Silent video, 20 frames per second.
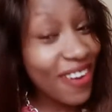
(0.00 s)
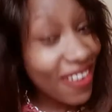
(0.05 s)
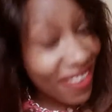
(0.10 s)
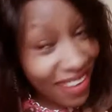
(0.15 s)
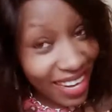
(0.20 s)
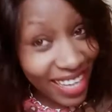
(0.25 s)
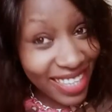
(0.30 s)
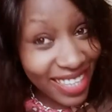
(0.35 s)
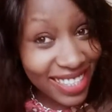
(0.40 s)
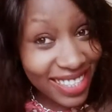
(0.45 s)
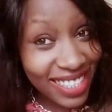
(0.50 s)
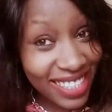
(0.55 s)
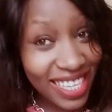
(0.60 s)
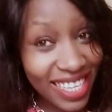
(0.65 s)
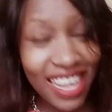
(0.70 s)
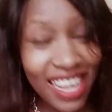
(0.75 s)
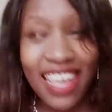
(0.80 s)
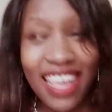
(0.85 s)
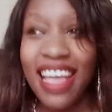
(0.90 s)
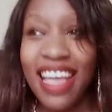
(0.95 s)

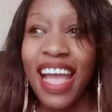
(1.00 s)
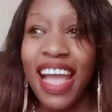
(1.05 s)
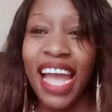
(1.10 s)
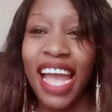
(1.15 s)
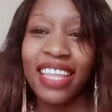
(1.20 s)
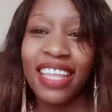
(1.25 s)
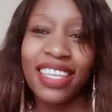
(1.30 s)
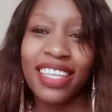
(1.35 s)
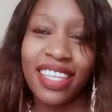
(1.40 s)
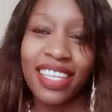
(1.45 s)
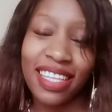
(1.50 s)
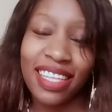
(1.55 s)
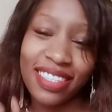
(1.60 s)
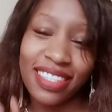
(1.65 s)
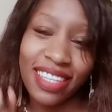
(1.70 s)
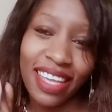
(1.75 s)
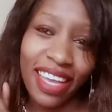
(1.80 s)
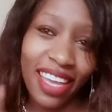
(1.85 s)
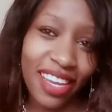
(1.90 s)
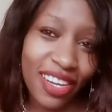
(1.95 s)
I think
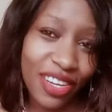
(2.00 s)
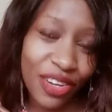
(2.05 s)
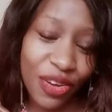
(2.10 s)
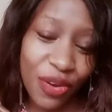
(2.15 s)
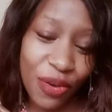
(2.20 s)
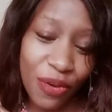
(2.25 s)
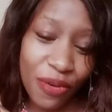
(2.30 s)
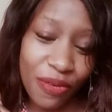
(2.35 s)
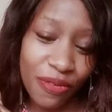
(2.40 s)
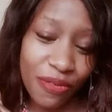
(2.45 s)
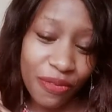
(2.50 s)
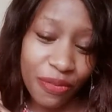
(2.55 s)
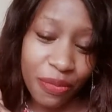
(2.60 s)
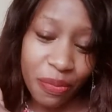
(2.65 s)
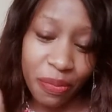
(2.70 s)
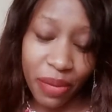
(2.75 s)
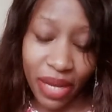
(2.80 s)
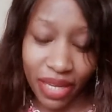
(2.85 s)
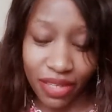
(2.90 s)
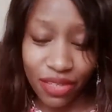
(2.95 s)
that's the end of
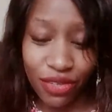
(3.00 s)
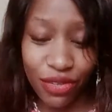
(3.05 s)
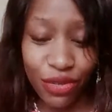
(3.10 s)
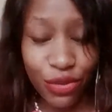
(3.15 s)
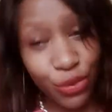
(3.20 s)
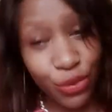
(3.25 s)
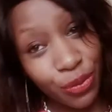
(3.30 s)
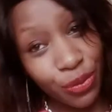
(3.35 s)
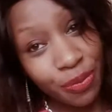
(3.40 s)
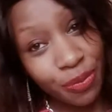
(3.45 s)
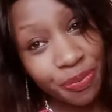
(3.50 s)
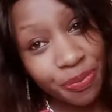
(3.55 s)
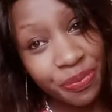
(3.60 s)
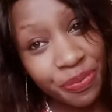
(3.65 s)
part 2.